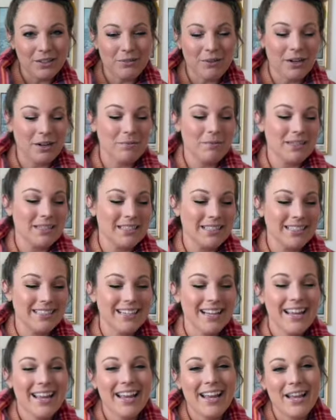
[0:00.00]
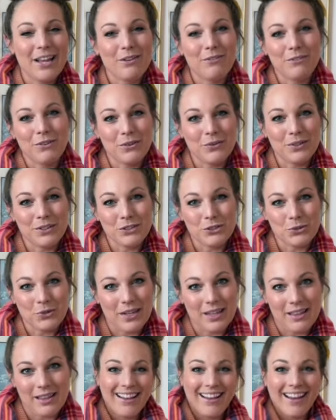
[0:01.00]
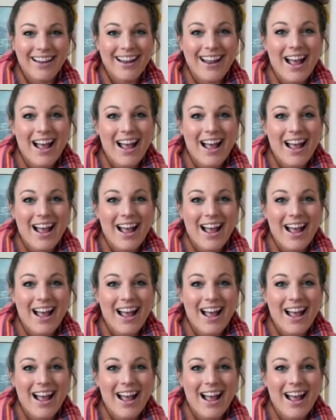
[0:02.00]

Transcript: recommend it if you enjoy that.